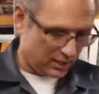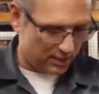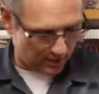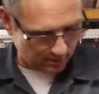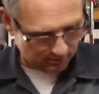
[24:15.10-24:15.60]
I
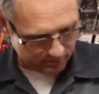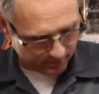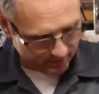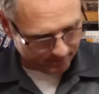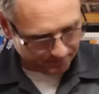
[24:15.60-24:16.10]
have
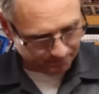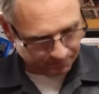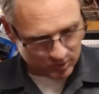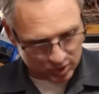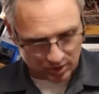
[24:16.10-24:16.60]
uh,
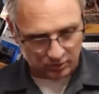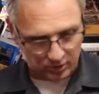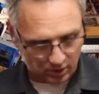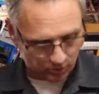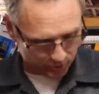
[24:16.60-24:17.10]
shown
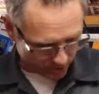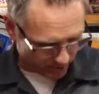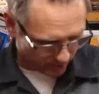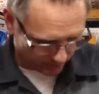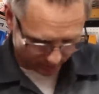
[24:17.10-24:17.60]
the whole
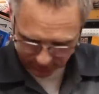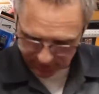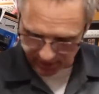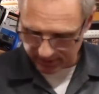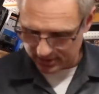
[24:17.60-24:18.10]
truck or
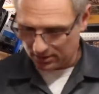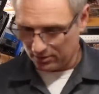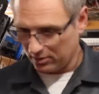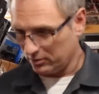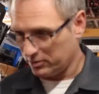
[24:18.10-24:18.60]
tried to sell
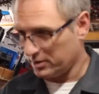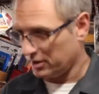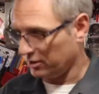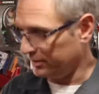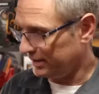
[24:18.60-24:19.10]
the whole
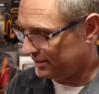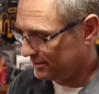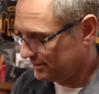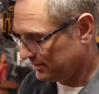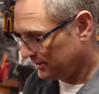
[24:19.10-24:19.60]
truck, but
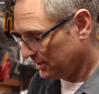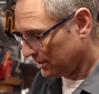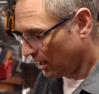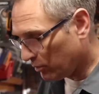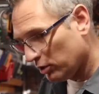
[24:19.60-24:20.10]
that's
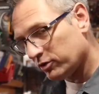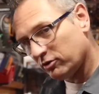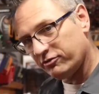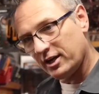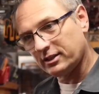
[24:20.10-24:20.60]
I move real
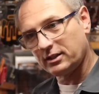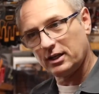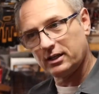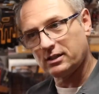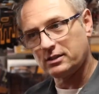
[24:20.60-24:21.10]
fast,
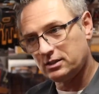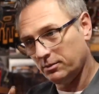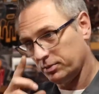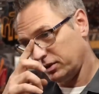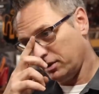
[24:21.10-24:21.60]
guys. That's
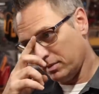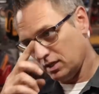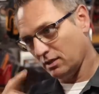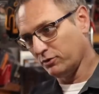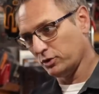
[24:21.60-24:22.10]
typically
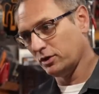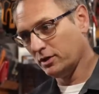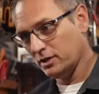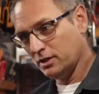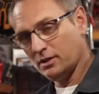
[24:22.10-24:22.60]
me. So if you're
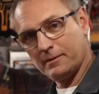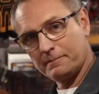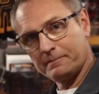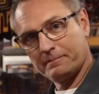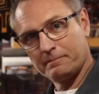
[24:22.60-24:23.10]
tell everybody
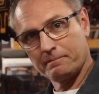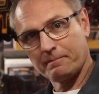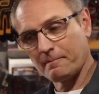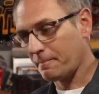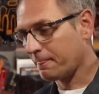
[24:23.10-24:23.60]
your
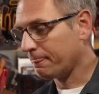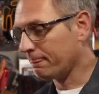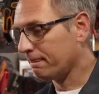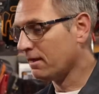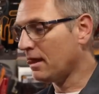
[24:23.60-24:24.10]
website one more
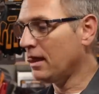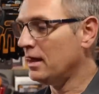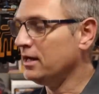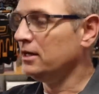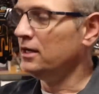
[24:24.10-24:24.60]
time.
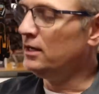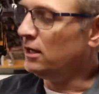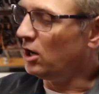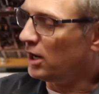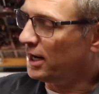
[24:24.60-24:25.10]

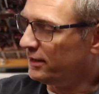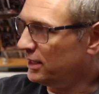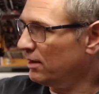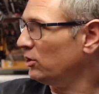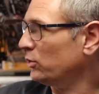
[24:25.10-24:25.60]
All right, the
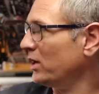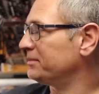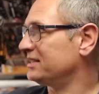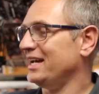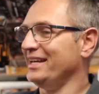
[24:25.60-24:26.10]
name of the
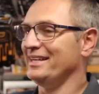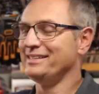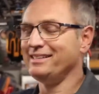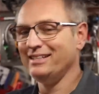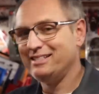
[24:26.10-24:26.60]
website
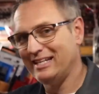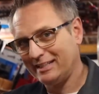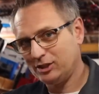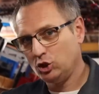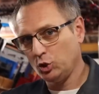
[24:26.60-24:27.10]
is
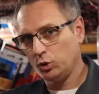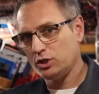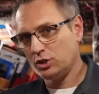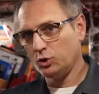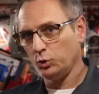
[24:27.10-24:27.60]
Tech's
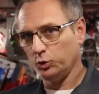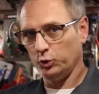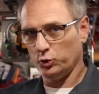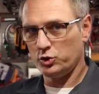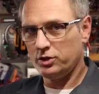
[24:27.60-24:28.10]
Choice
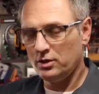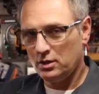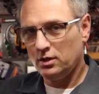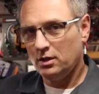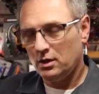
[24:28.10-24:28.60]
Tools.
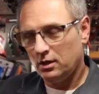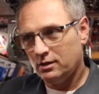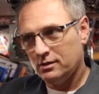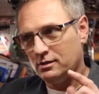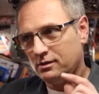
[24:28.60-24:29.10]

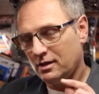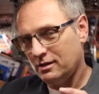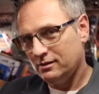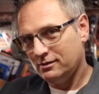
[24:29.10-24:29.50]
Okay.